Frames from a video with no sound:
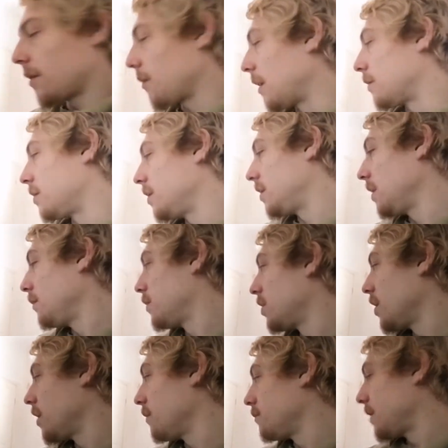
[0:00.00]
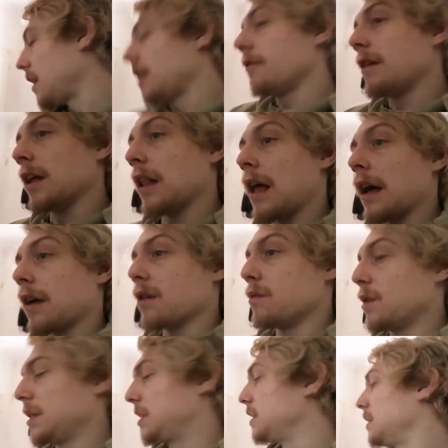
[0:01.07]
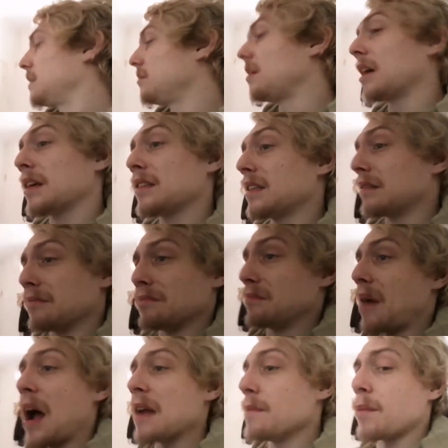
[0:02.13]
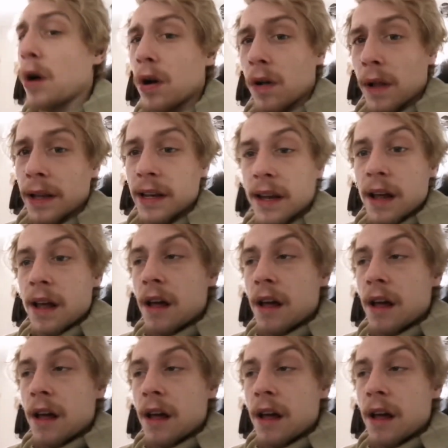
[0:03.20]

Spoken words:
Well, she seems to really, really like them, which is, like I said, mind-boggling.